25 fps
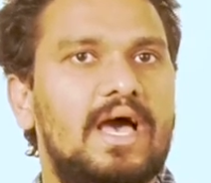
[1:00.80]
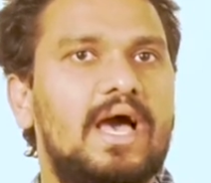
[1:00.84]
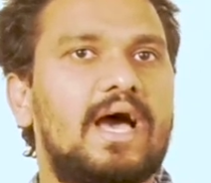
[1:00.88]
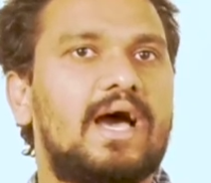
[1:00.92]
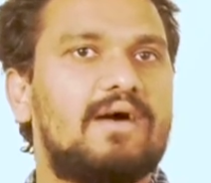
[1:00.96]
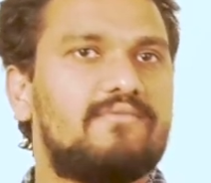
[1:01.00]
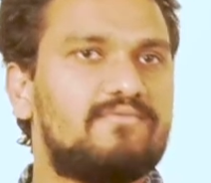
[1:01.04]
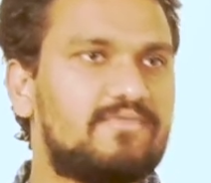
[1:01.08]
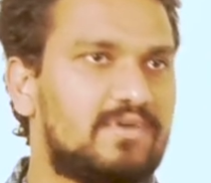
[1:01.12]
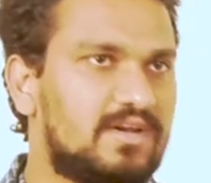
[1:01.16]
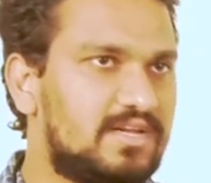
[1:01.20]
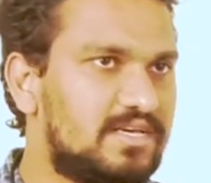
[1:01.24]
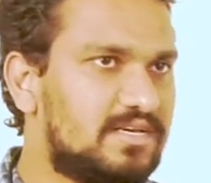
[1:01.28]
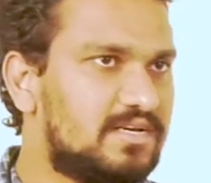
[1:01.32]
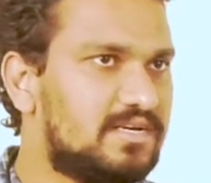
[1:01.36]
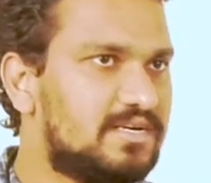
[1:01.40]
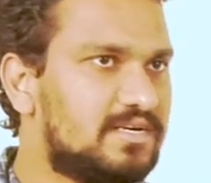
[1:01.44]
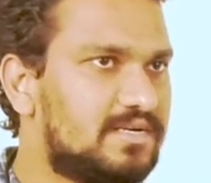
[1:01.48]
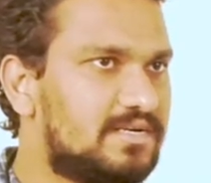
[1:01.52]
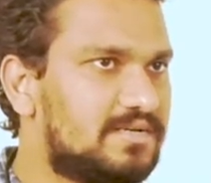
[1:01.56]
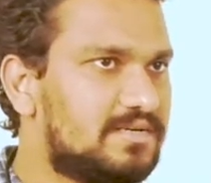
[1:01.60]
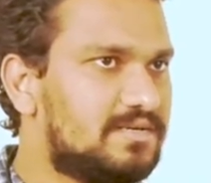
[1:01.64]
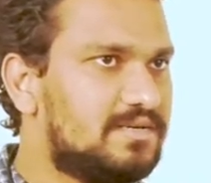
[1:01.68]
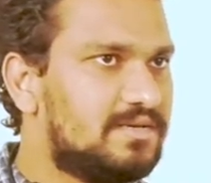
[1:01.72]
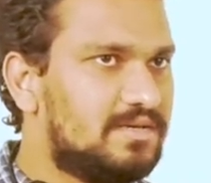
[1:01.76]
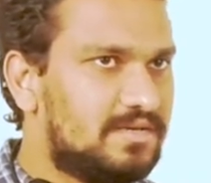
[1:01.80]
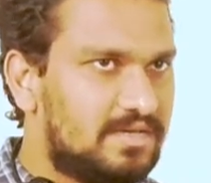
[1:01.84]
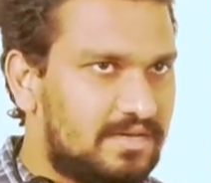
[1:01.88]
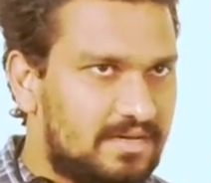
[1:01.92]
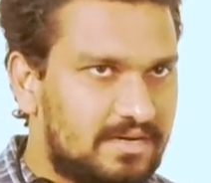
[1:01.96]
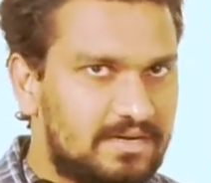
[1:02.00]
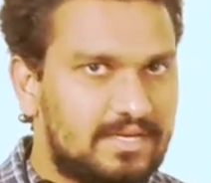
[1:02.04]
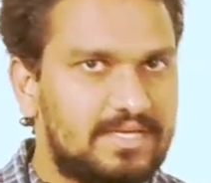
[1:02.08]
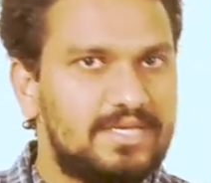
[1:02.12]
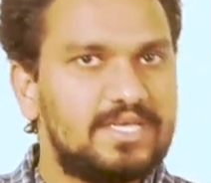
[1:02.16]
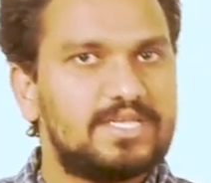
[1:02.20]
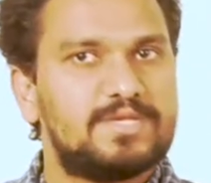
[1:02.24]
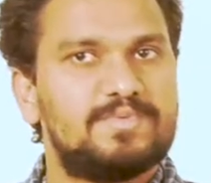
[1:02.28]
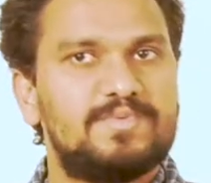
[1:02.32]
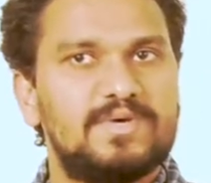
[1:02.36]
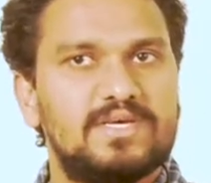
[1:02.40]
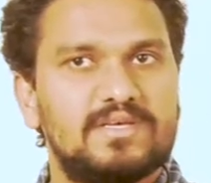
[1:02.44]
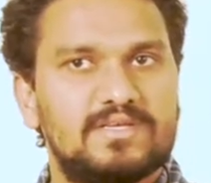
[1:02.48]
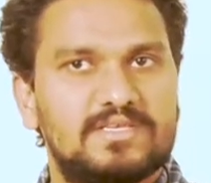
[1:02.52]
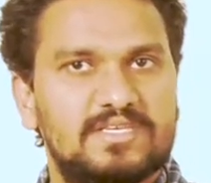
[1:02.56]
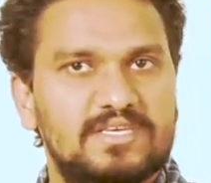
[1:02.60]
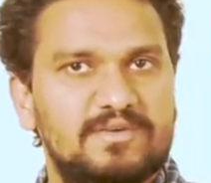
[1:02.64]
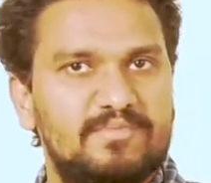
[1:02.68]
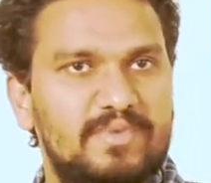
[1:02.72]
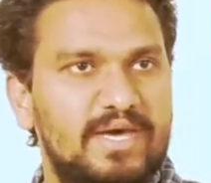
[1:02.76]
have cleared
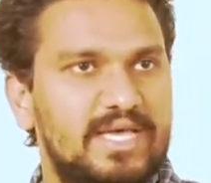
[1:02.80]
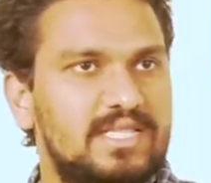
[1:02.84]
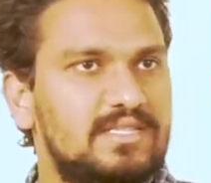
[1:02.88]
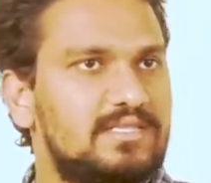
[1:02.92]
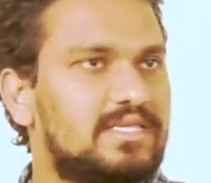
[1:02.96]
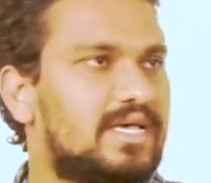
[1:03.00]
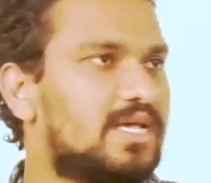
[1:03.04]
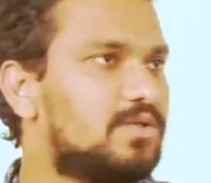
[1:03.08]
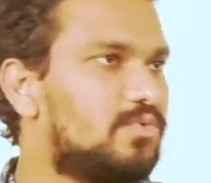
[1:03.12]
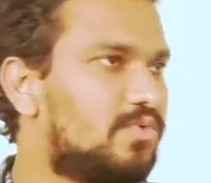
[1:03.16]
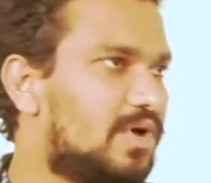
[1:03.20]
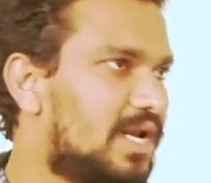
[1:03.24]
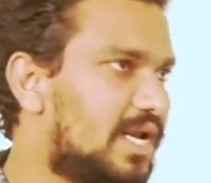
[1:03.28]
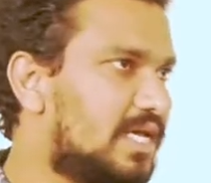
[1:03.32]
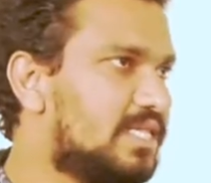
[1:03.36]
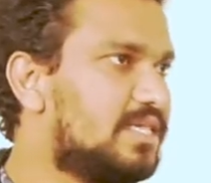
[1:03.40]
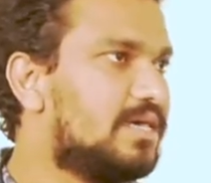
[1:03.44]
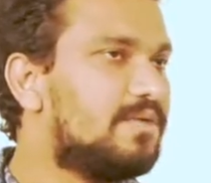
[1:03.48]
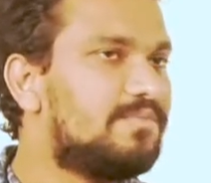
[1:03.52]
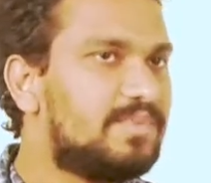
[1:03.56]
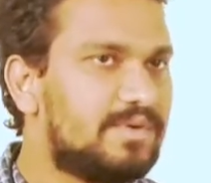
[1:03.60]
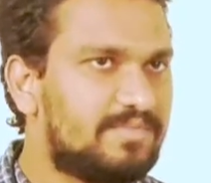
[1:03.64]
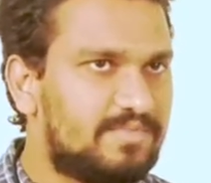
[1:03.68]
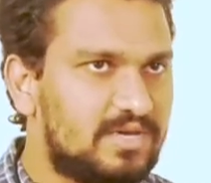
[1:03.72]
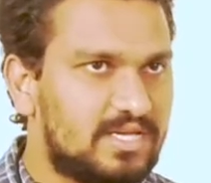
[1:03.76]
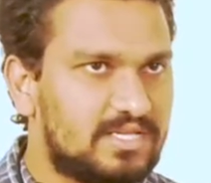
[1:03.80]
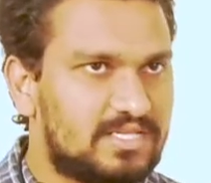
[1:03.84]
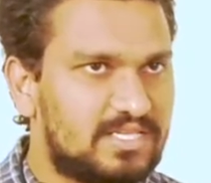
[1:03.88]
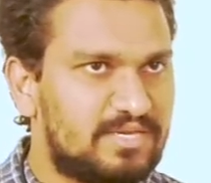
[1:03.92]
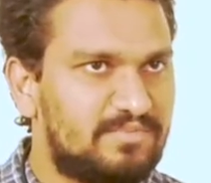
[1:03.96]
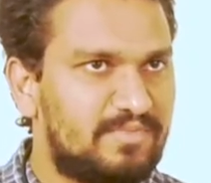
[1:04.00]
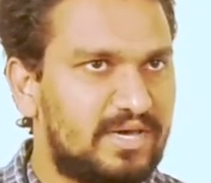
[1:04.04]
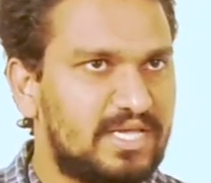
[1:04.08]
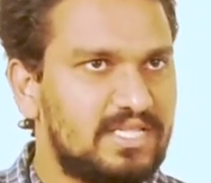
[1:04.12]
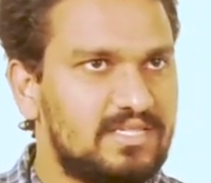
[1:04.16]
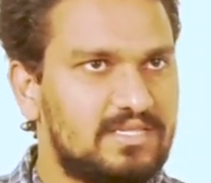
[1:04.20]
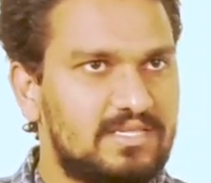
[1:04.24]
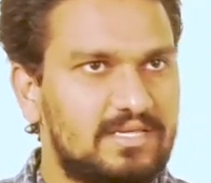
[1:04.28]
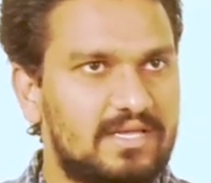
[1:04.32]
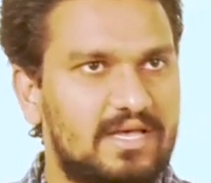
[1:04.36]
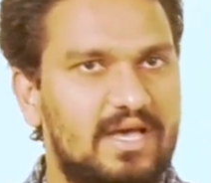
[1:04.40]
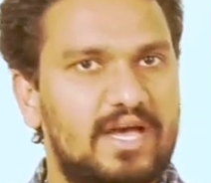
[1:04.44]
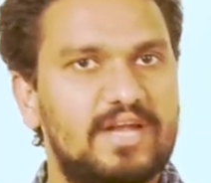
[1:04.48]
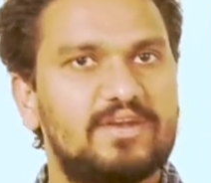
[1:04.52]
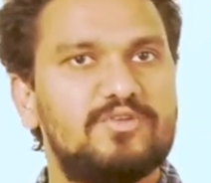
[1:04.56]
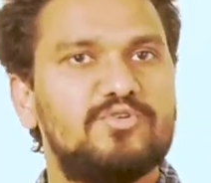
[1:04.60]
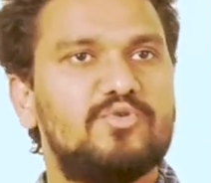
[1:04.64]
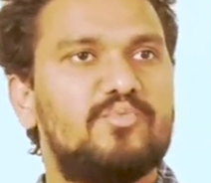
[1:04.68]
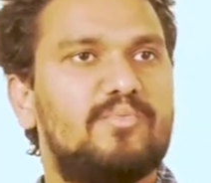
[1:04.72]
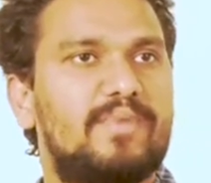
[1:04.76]
TSPSC mains as well as APPSC mains,
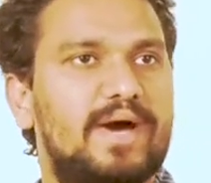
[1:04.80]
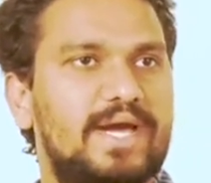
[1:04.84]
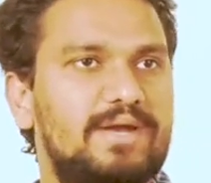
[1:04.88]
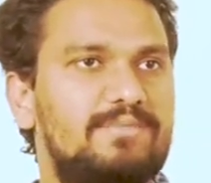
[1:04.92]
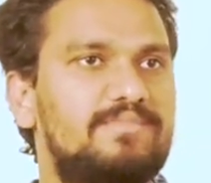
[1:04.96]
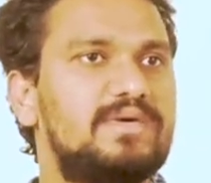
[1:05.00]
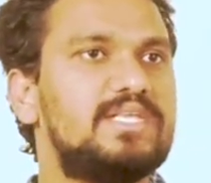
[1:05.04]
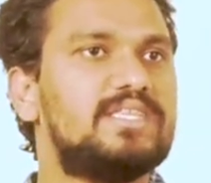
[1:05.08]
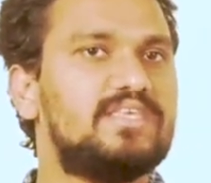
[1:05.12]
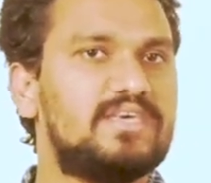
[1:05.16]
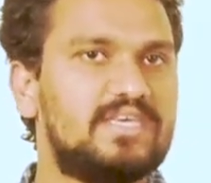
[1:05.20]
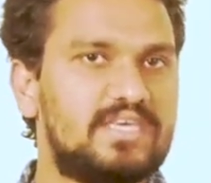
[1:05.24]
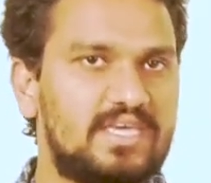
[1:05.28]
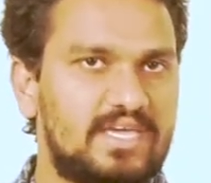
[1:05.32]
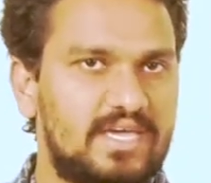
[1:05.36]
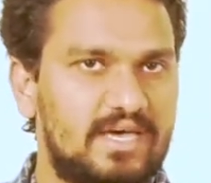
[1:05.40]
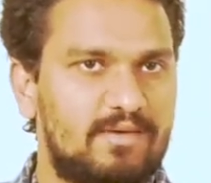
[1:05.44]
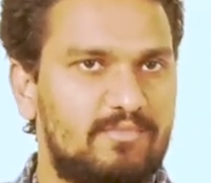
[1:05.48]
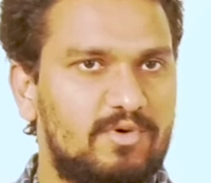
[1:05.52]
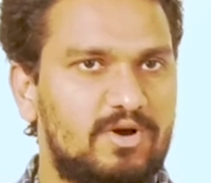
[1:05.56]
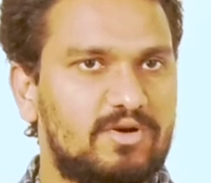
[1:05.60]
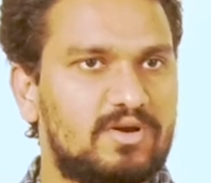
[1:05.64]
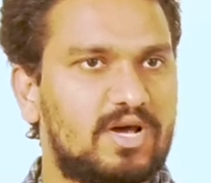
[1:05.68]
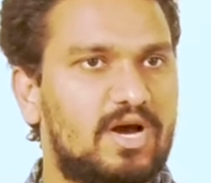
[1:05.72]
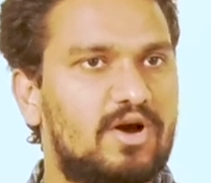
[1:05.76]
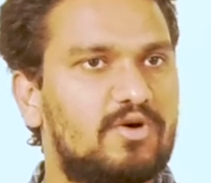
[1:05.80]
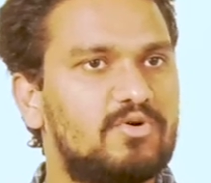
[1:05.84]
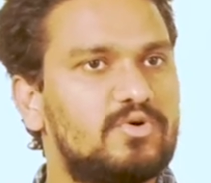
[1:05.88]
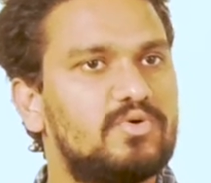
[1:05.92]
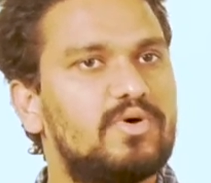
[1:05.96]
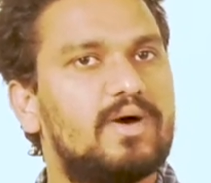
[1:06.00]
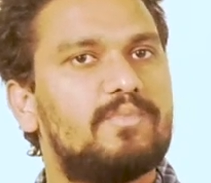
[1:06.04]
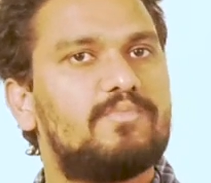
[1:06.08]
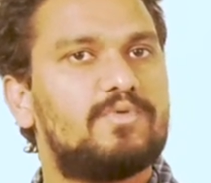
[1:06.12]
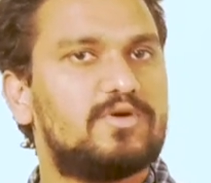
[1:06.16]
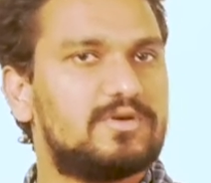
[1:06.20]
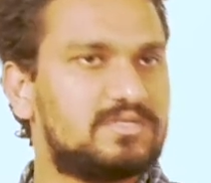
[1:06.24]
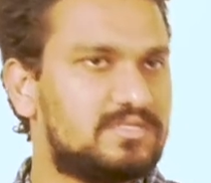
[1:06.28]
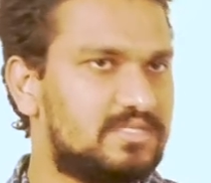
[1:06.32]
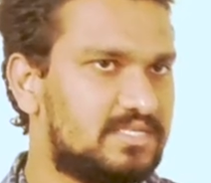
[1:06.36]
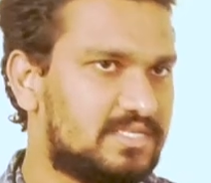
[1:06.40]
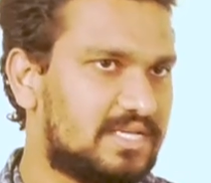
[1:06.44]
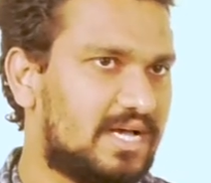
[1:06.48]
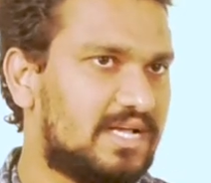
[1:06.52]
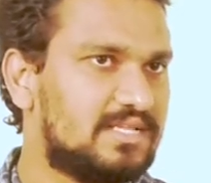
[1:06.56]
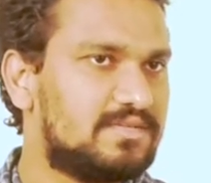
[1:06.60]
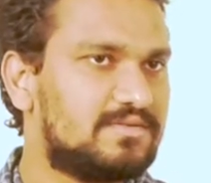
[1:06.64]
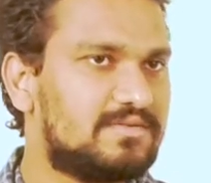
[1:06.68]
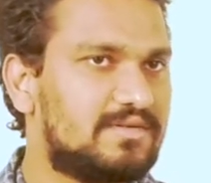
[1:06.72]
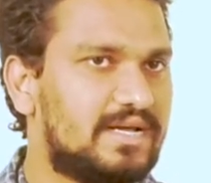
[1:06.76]
and you might be thinking about how to approach this
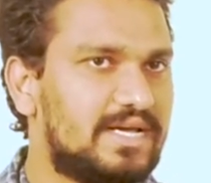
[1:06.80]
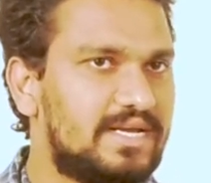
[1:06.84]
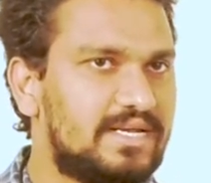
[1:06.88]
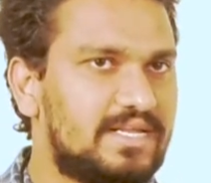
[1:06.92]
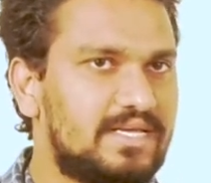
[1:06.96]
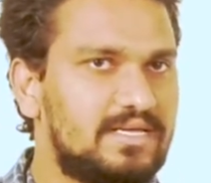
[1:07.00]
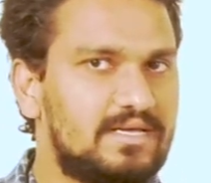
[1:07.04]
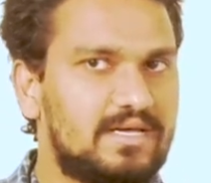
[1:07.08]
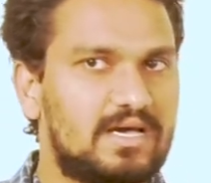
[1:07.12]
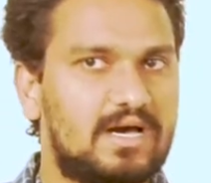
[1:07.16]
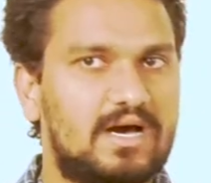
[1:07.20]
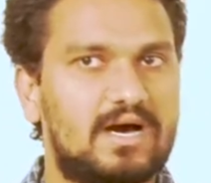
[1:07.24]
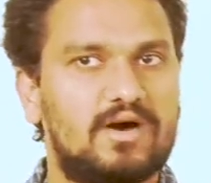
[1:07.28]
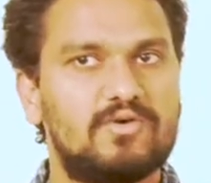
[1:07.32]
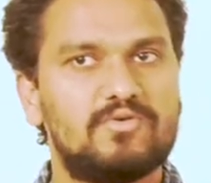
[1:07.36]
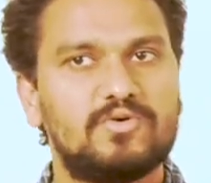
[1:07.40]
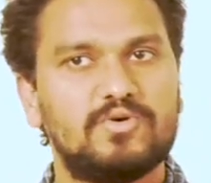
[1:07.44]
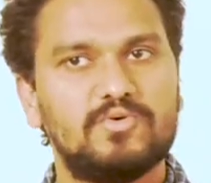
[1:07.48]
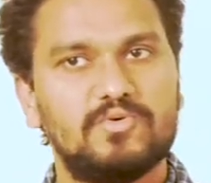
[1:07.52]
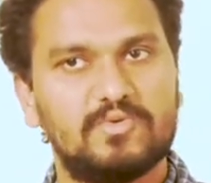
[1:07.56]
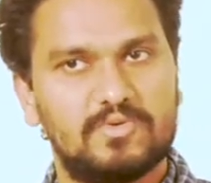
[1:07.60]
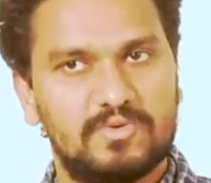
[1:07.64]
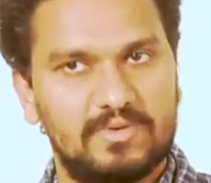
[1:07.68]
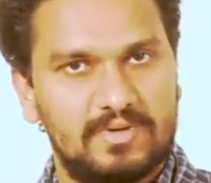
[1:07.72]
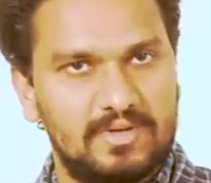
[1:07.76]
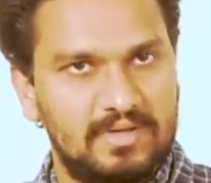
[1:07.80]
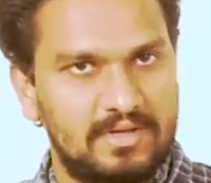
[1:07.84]
answer writing, how to